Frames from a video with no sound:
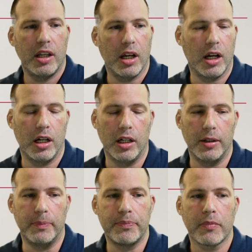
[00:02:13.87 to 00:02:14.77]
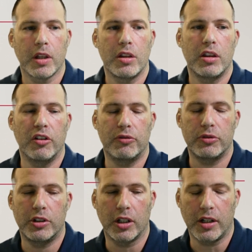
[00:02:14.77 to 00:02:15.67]

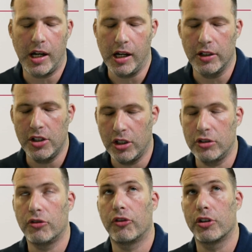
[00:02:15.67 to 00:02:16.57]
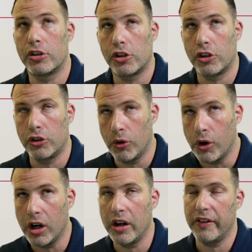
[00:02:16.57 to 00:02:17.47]
The colleges for
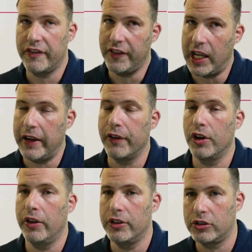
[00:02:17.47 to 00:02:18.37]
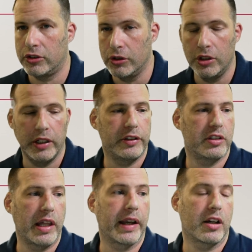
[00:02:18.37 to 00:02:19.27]
sure favor the students
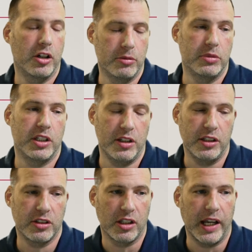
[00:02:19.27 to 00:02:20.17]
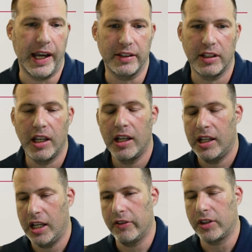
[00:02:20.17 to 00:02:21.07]
that come to this class
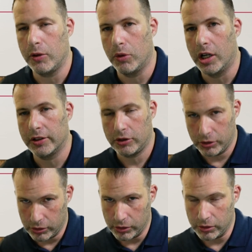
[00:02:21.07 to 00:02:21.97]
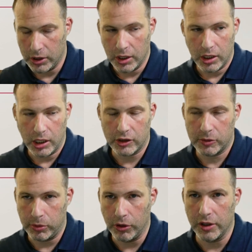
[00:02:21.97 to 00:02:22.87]
if they want to
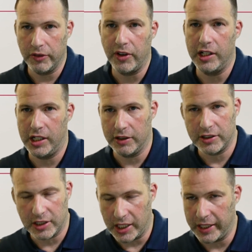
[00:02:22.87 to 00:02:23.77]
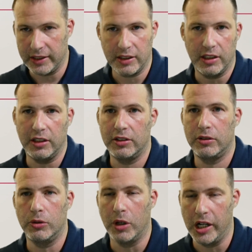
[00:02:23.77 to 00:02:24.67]
explore the veterinary sciences,
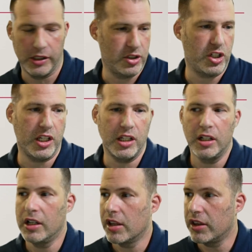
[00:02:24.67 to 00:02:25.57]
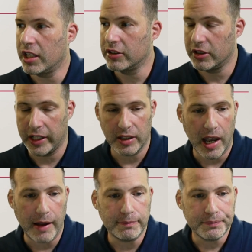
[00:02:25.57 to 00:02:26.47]
zoology, things like that.